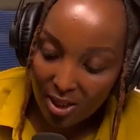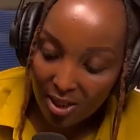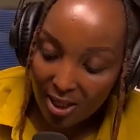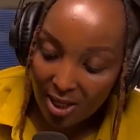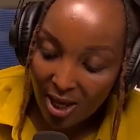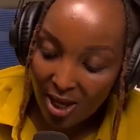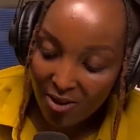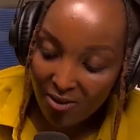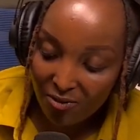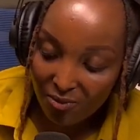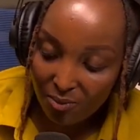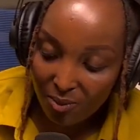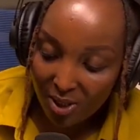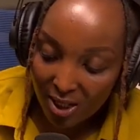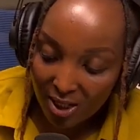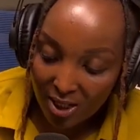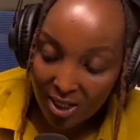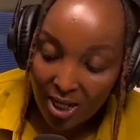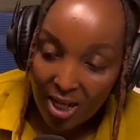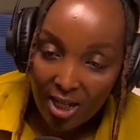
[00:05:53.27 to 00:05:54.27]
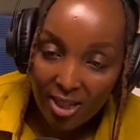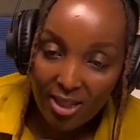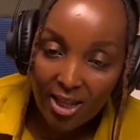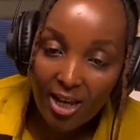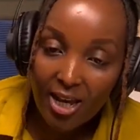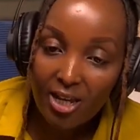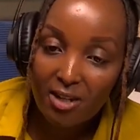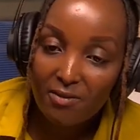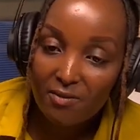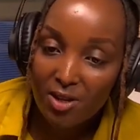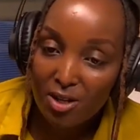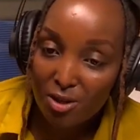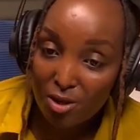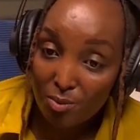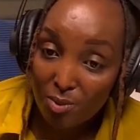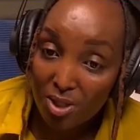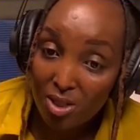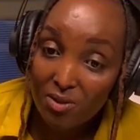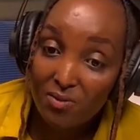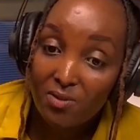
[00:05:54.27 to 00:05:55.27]
they have made the
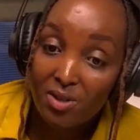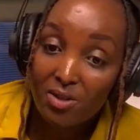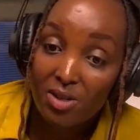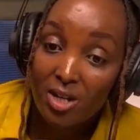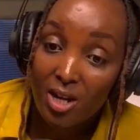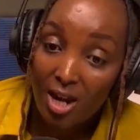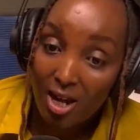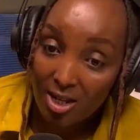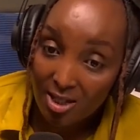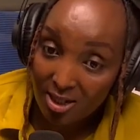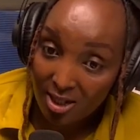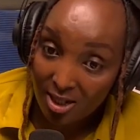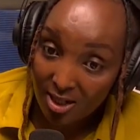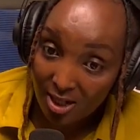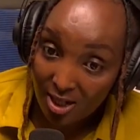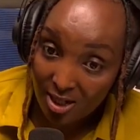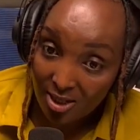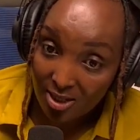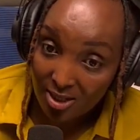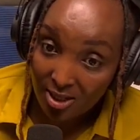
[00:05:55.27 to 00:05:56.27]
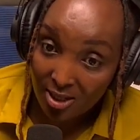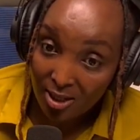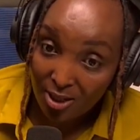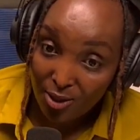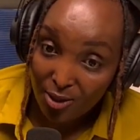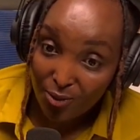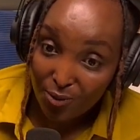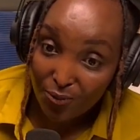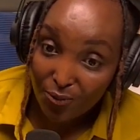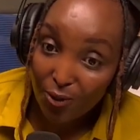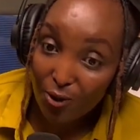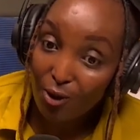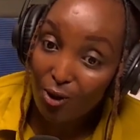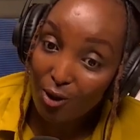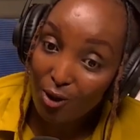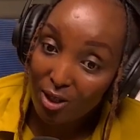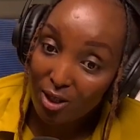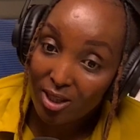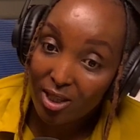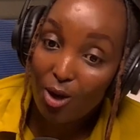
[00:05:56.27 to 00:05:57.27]
environment very hazardous
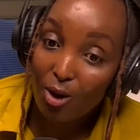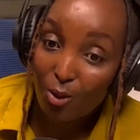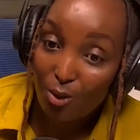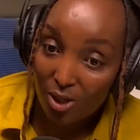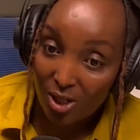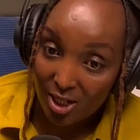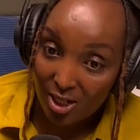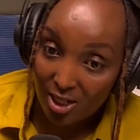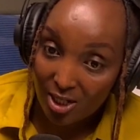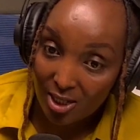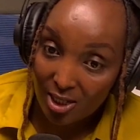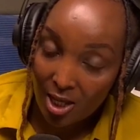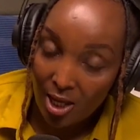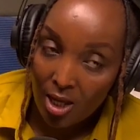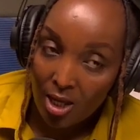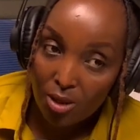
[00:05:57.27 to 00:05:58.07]
for the owners.